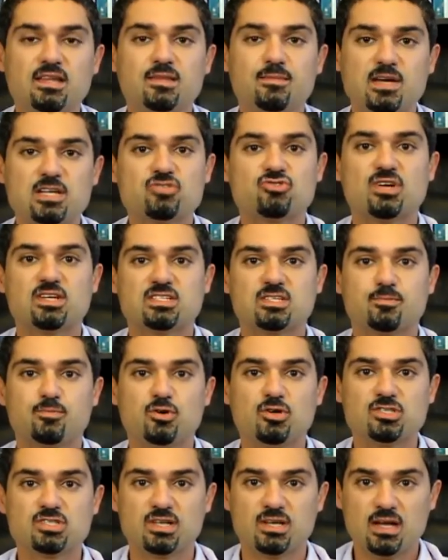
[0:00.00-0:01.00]
and the magistrate's the
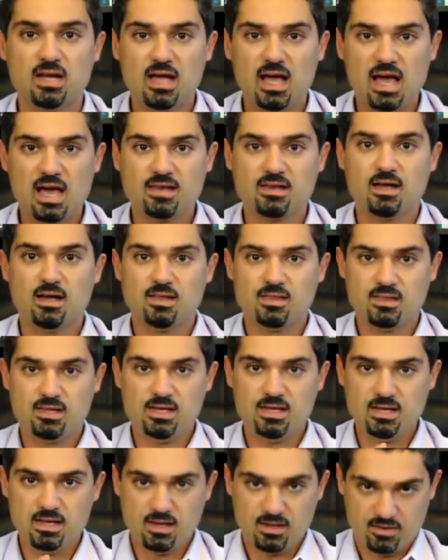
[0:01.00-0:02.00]
person at
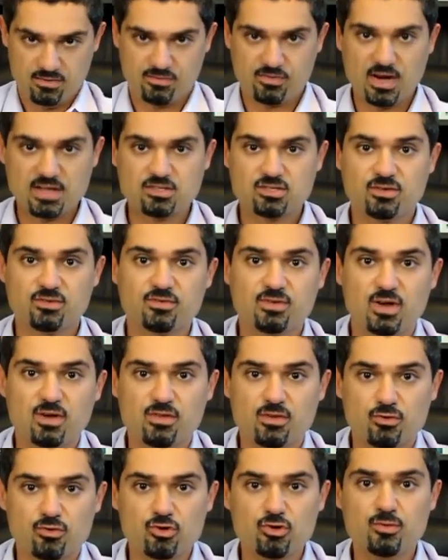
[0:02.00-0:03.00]
the front
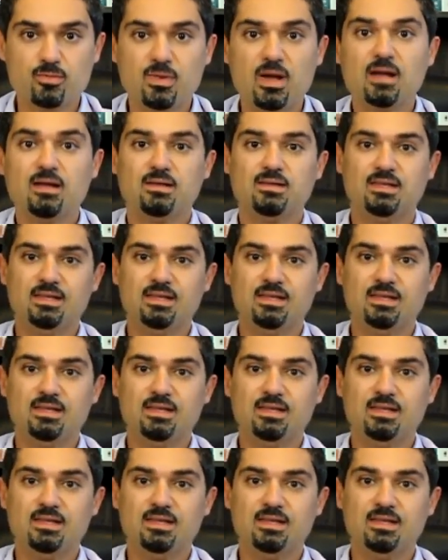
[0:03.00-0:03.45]
of the room